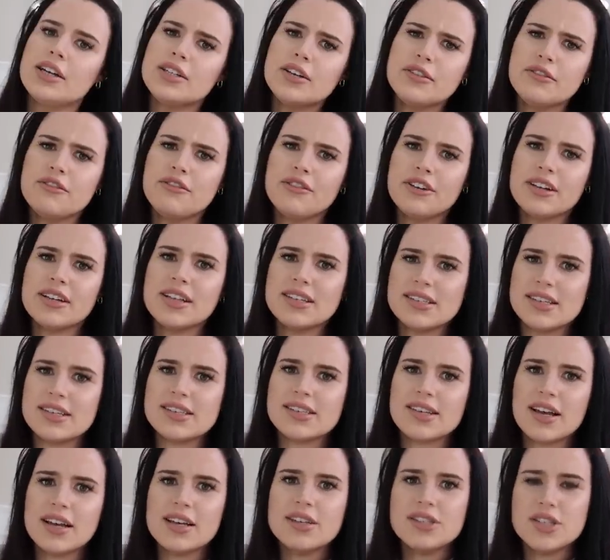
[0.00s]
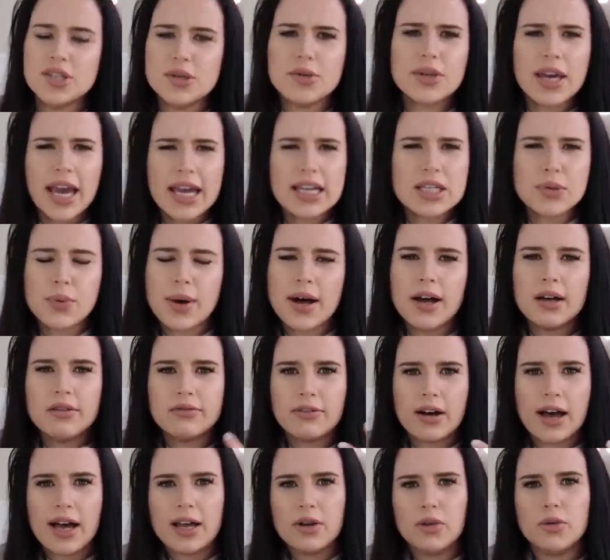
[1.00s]
I don't feel as a size UK
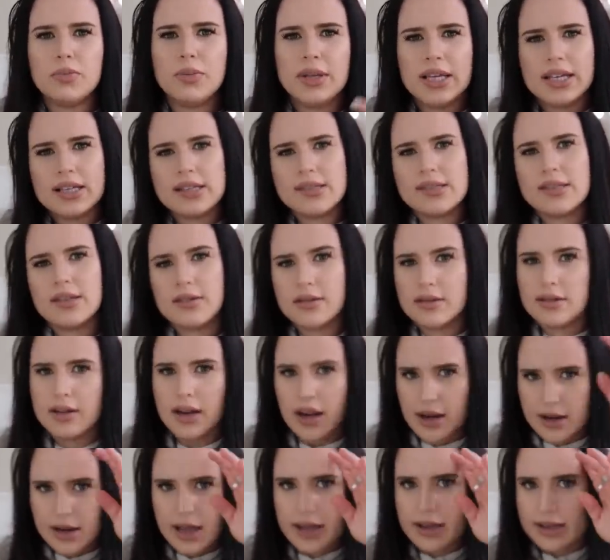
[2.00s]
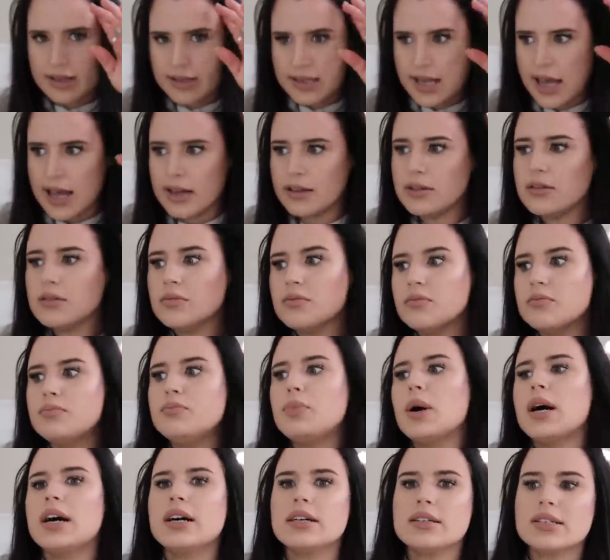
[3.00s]
12 I would be considered an XL,
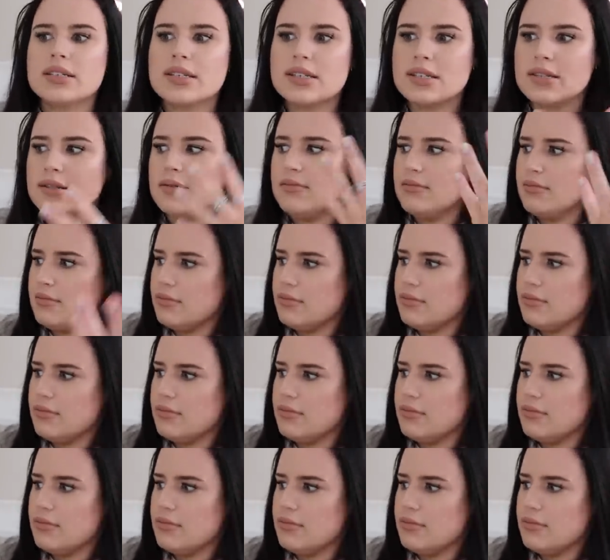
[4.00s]
but